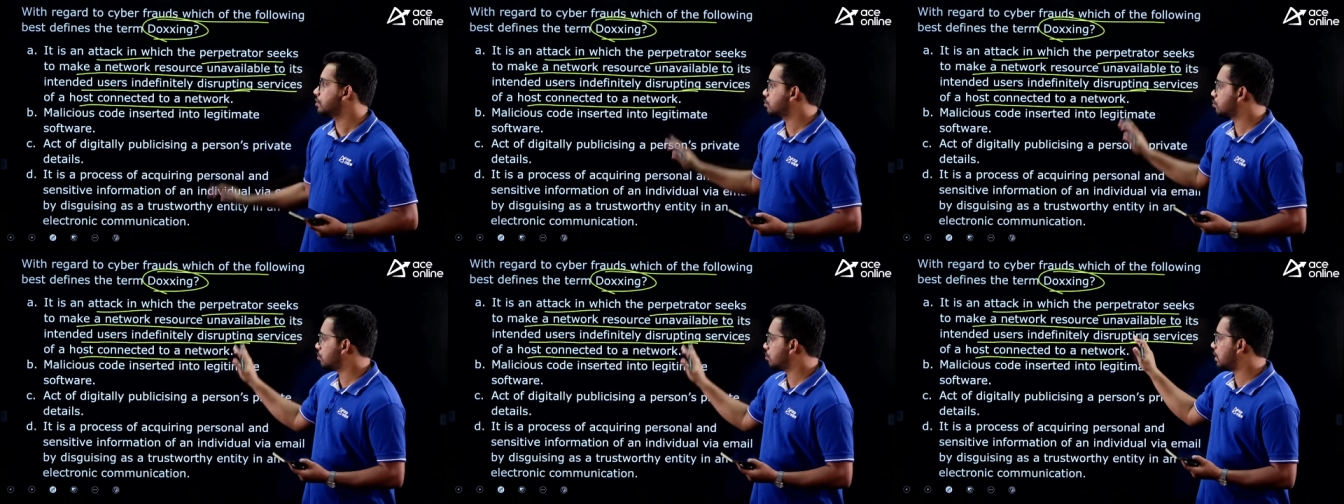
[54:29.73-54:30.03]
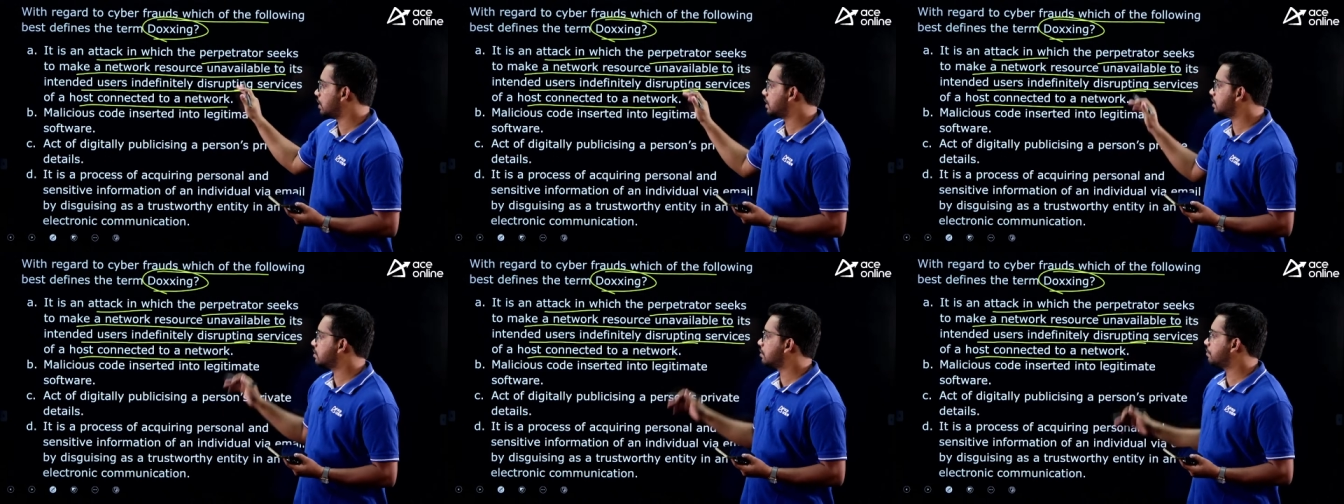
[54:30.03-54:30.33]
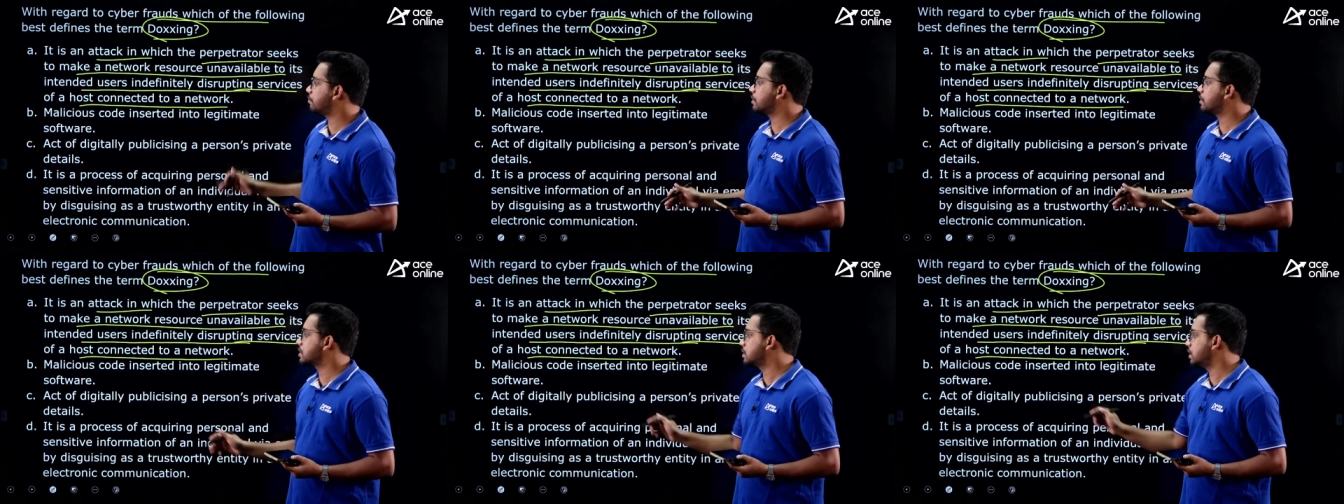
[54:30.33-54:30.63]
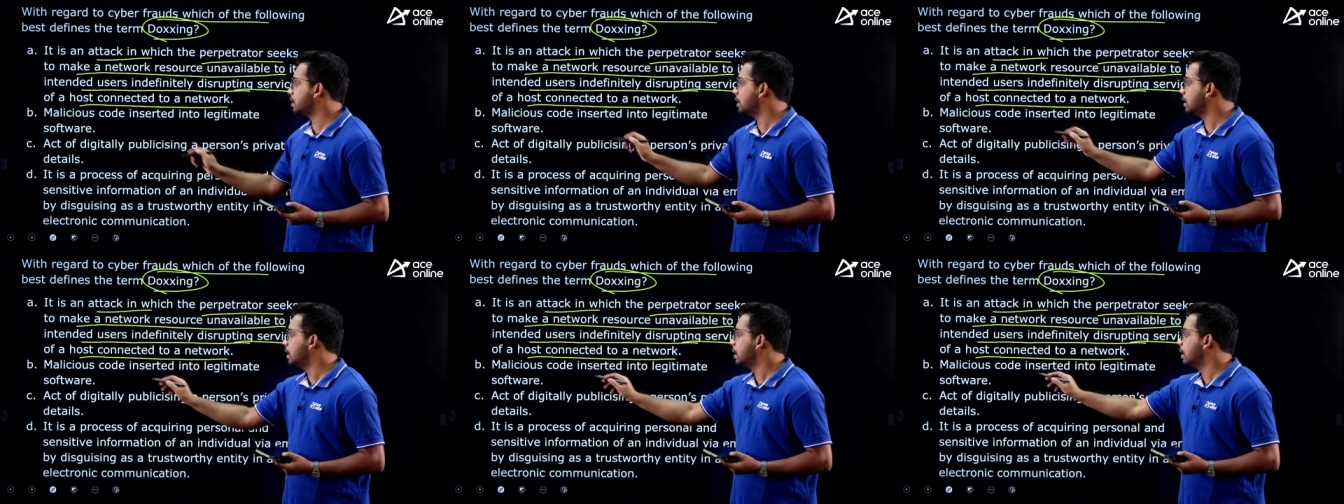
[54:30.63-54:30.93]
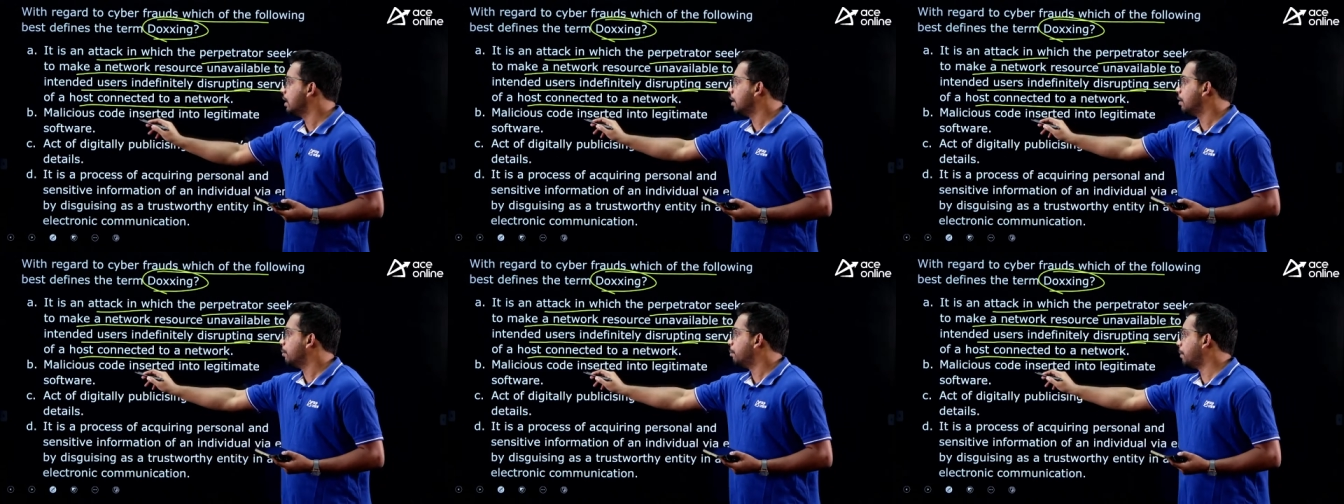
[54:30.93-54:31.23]
So, that is the first thing
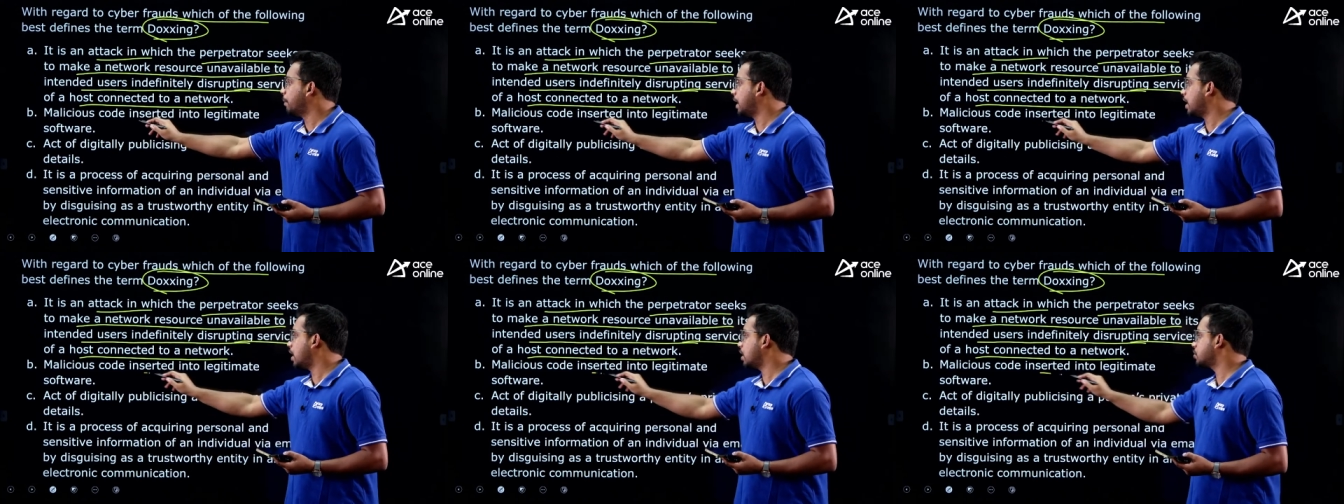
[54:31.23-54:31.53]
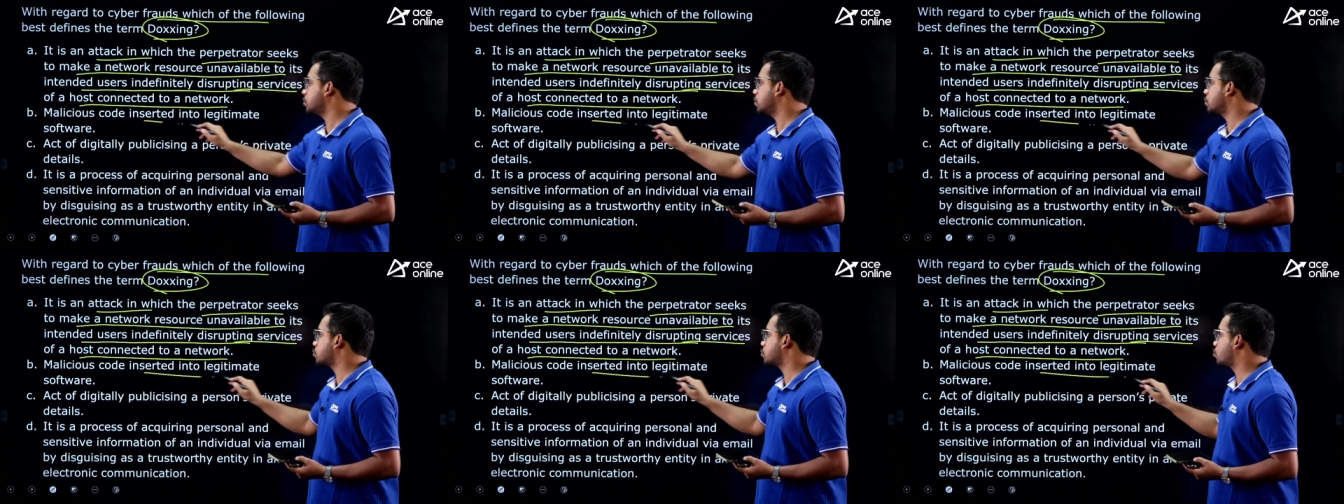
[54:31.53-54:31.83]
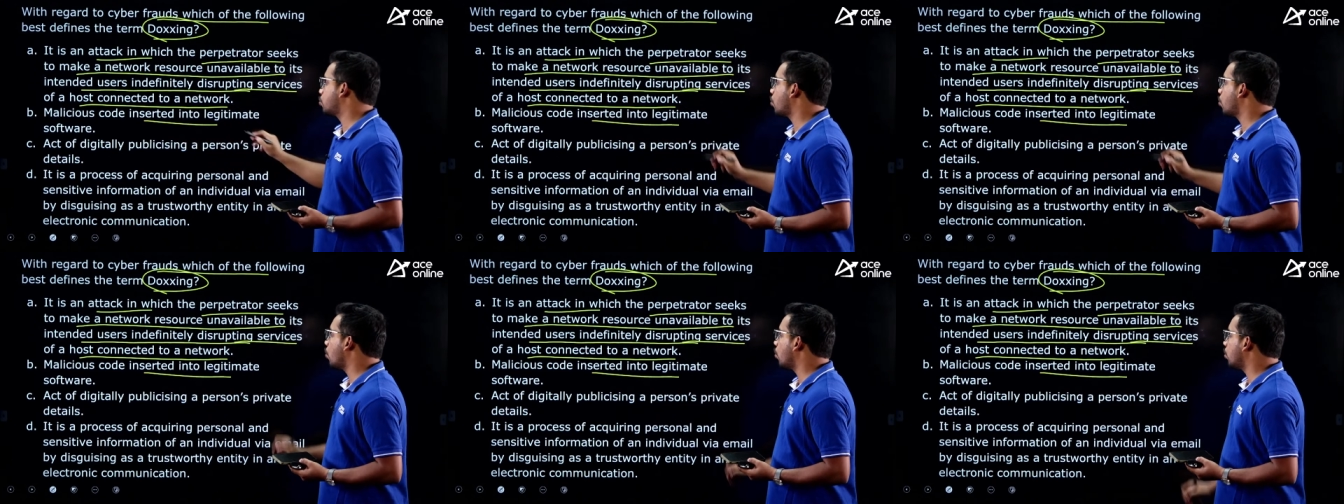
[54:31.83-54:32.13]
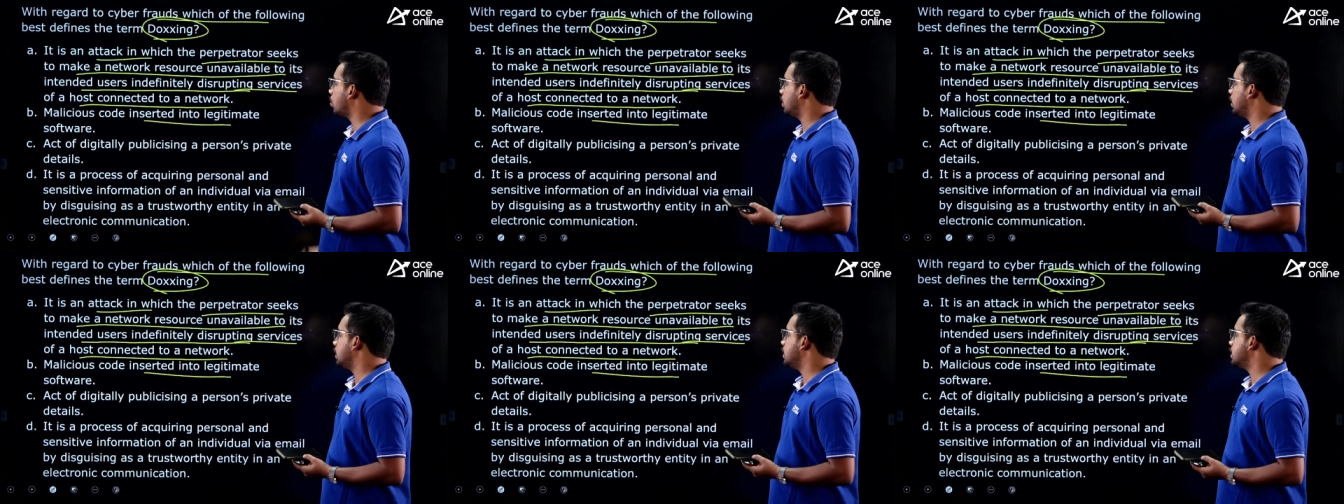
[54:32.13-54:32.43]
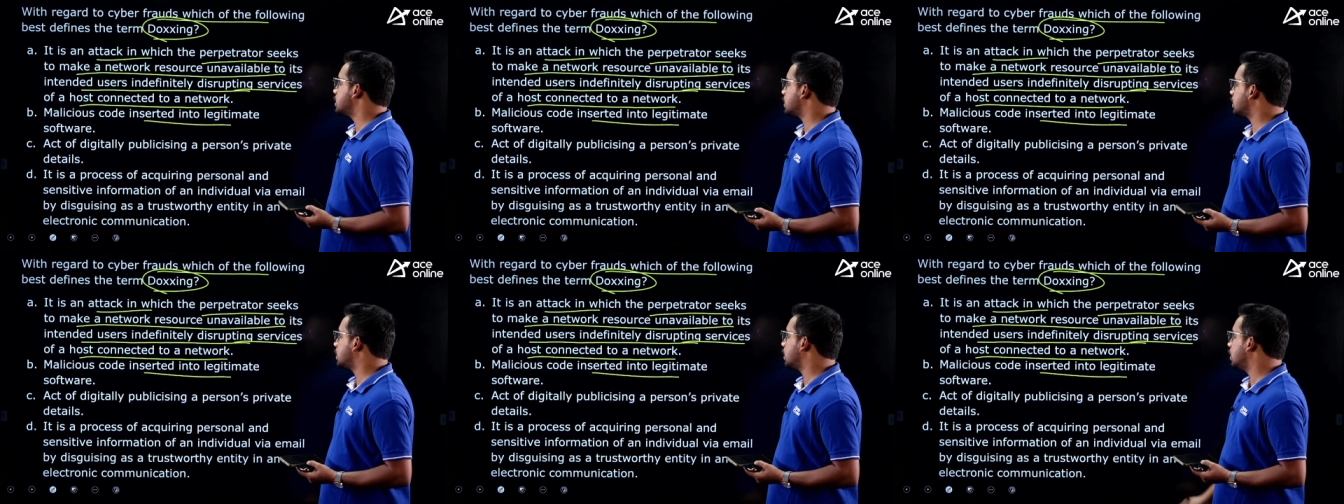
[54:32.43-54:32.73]
malicious code
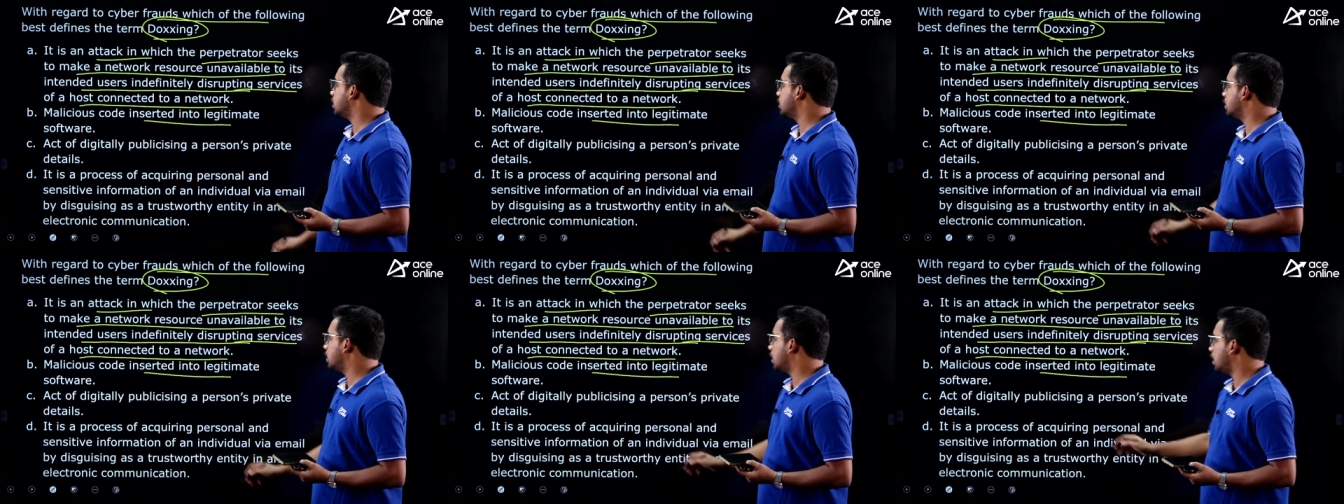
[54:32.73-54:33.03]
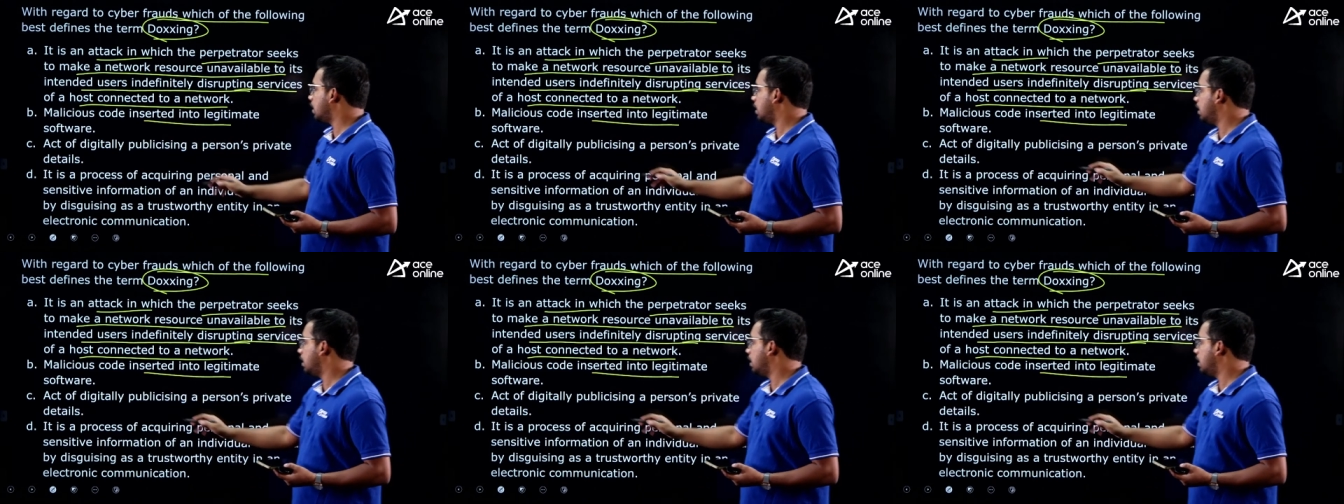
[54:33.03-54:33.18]
inserted in the